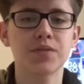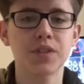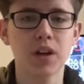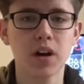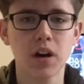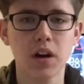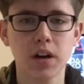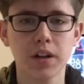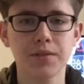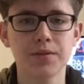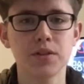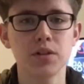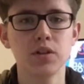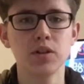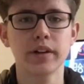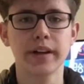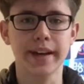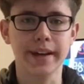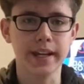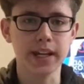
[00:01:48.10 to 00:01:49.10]
VR, if you
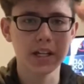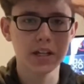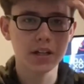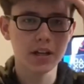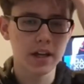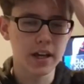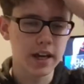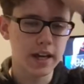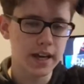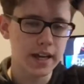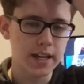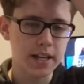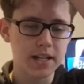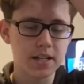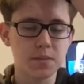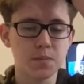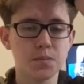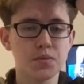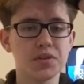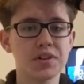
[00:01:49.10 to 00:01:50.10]
look at it, it
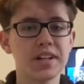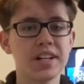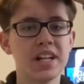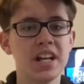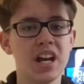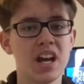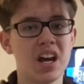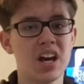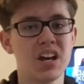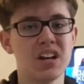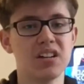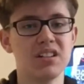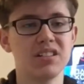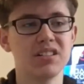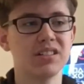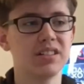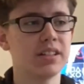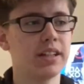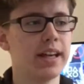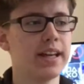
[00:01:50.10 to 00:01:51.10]
is pretty,
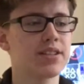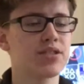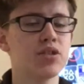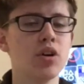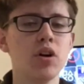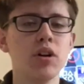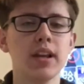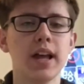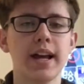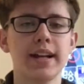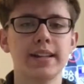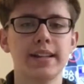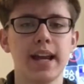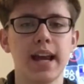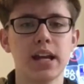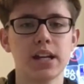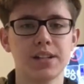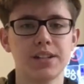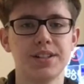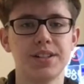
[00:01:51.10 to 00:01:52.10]
it's not like the
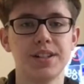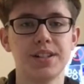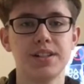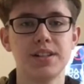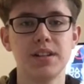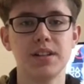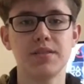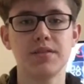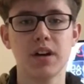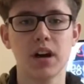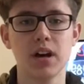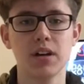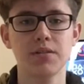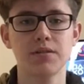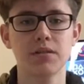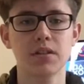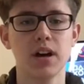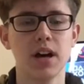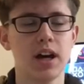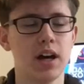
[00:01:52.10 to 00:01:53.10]
HTC Vive,
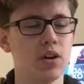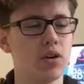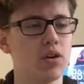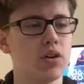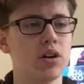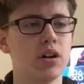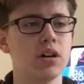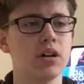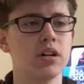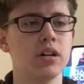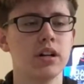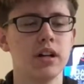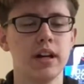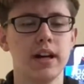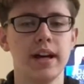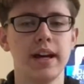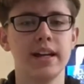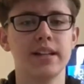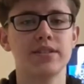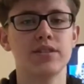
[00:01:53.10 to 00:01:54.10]
or
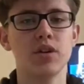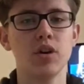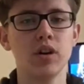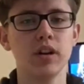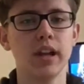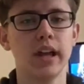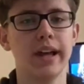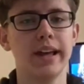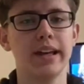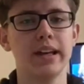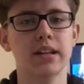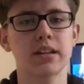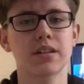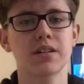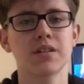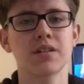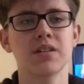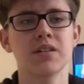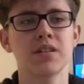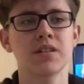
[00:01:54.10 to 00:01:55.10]
it's not like
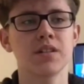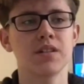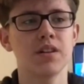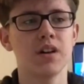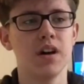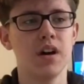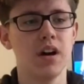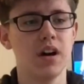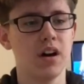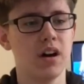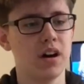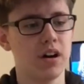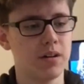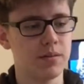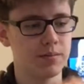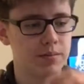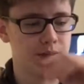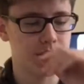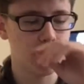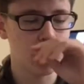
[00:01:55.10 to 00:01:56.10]

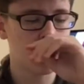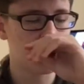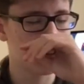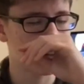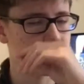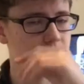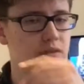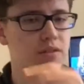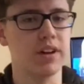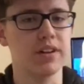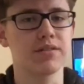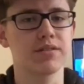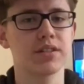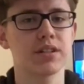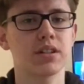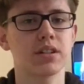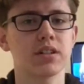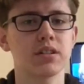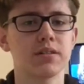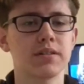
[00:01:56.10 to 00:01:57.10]
the Oculus Rift.
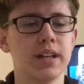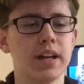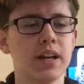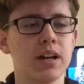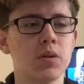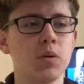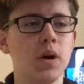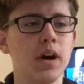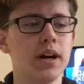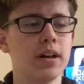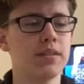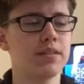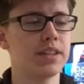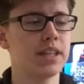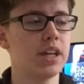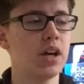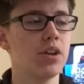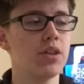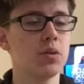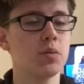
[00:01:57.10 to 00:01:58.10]

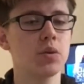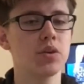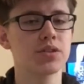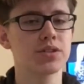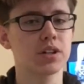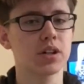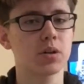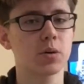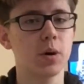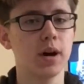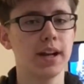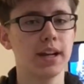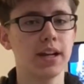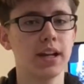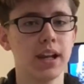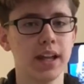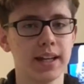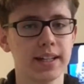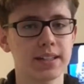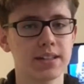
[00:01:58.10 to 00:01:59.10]
The other ones are quite
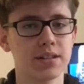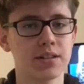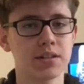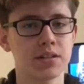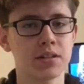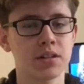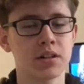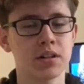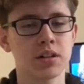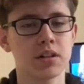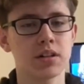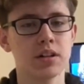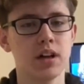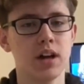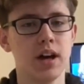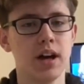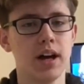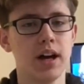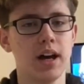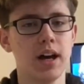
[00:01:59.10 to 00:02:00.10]
light,
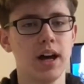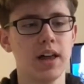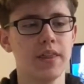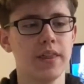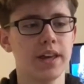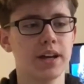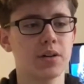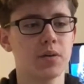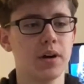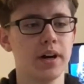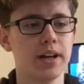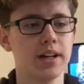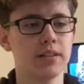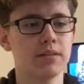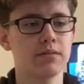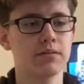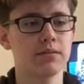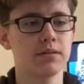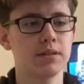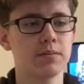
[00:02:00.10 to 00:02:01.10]
and they're quite,
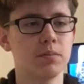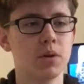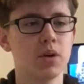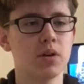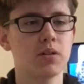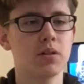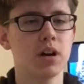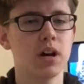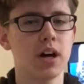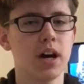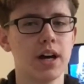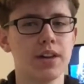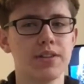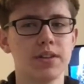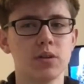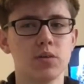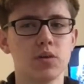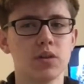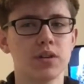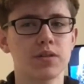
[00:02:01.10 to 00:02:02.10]
I
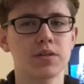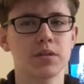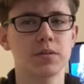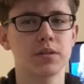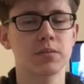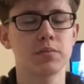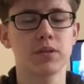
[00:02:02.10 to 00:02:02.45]
think one of them is